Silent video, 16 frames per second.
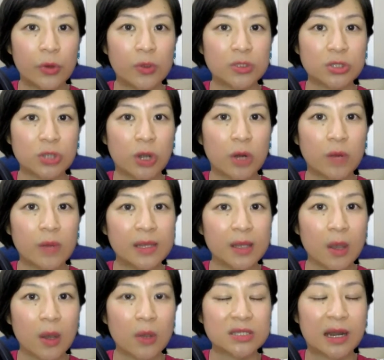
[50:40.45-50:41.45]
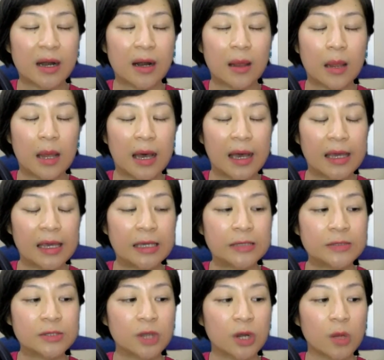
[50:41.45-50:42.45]
those dormant codes that are
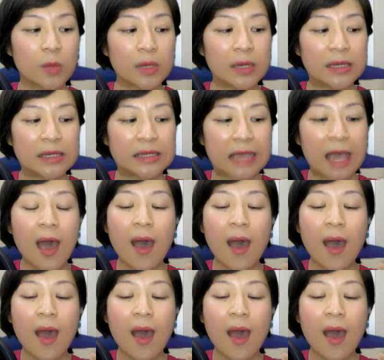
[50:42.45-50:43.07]
lying dormant.